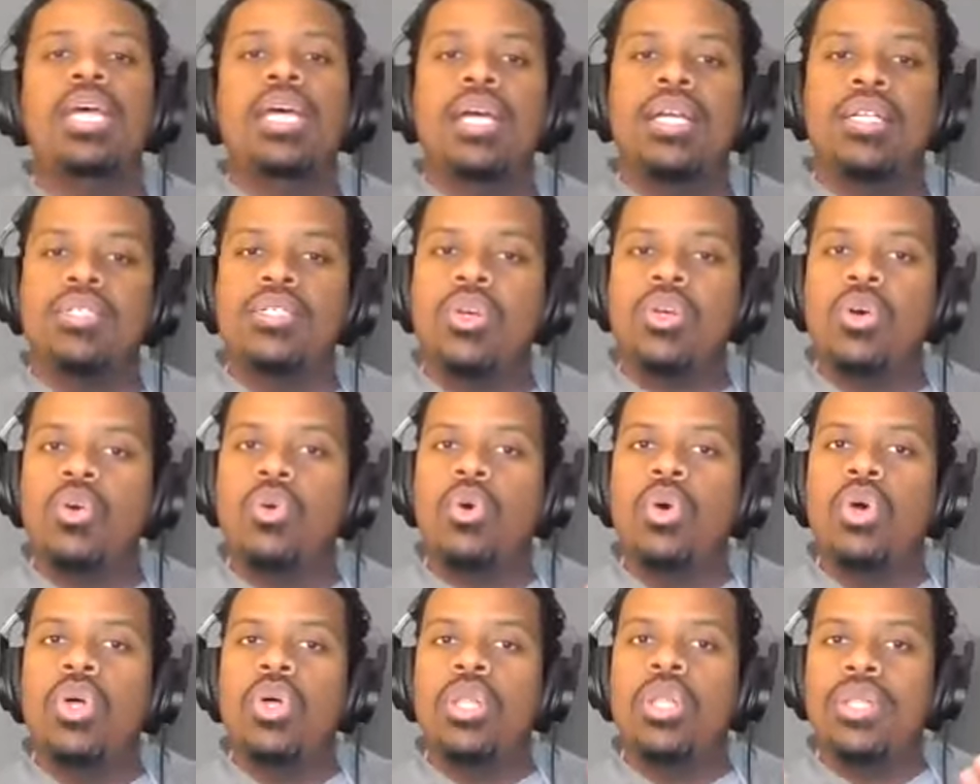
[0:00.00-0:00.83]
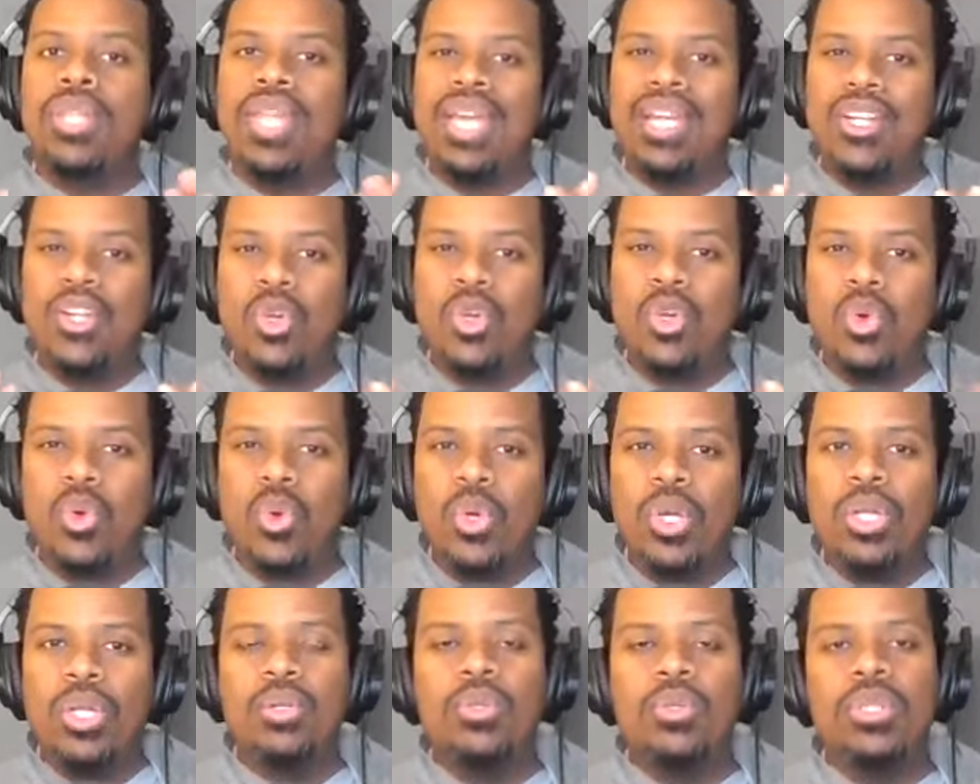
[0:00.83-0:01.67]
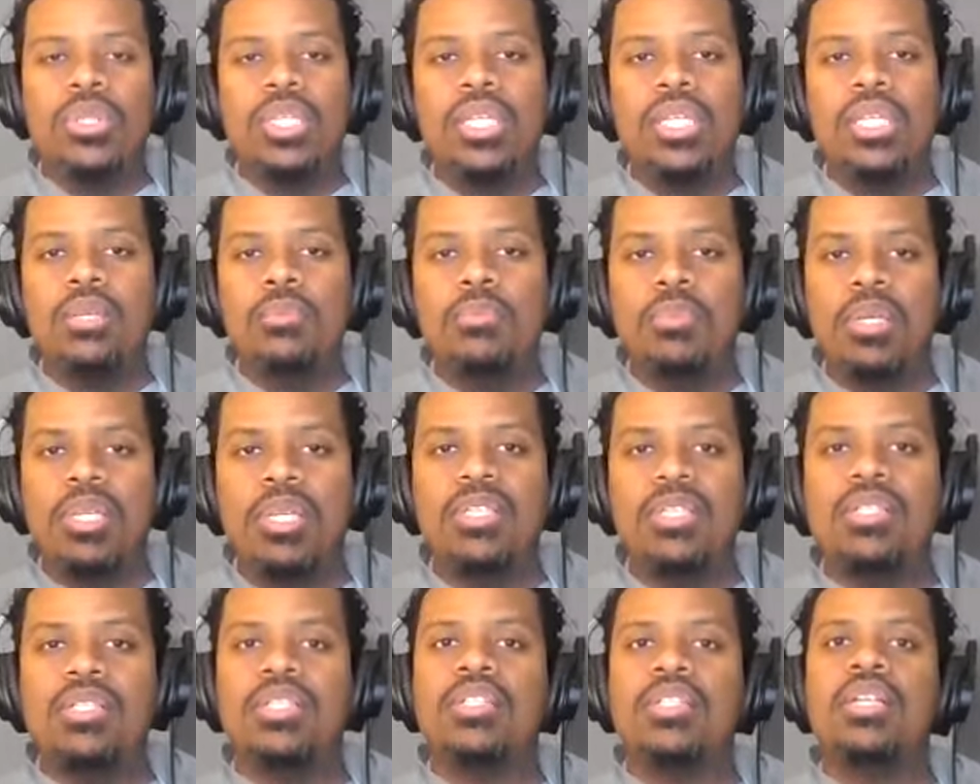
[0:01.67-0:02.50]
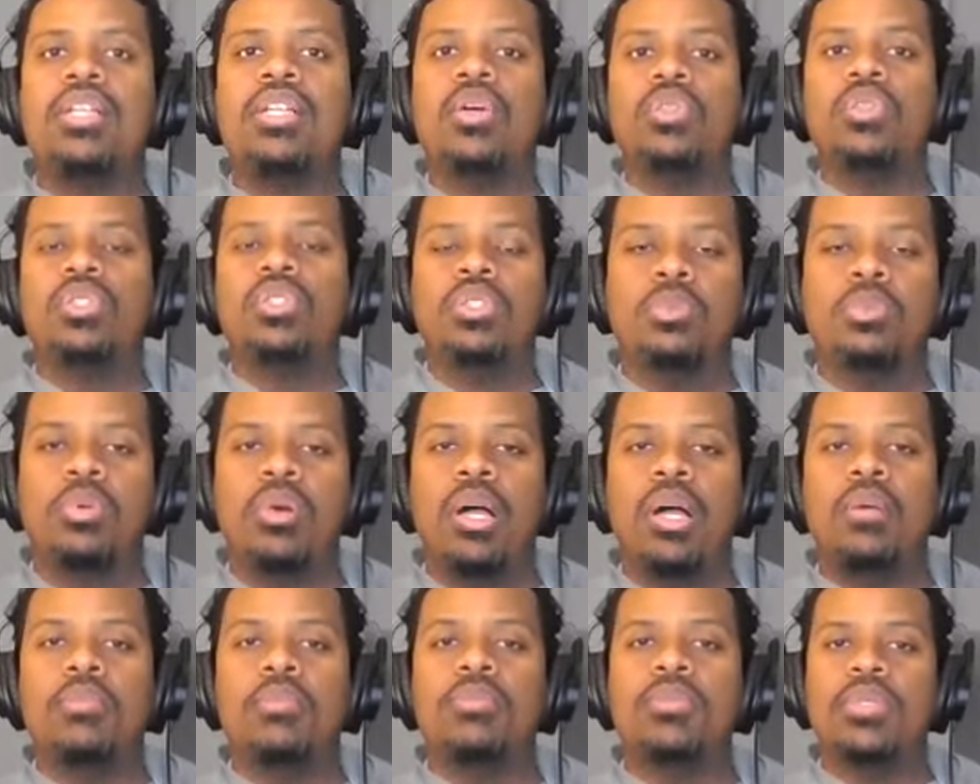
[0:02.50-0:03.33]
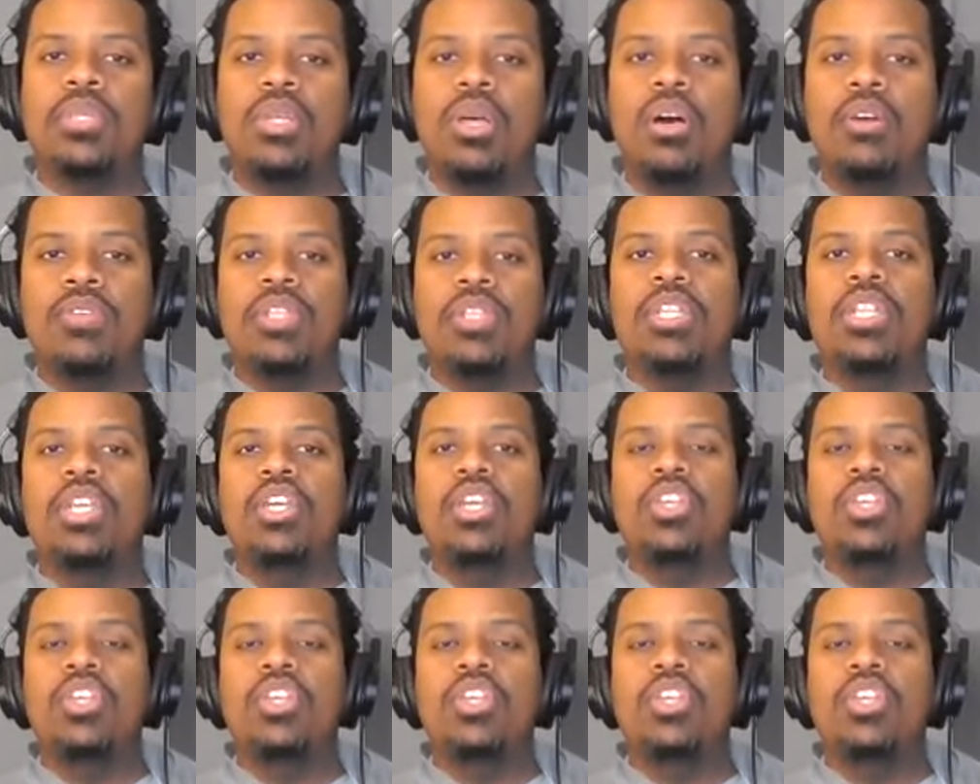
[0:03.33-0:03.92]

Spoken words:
And so that critical thinking piece is close to problem solving.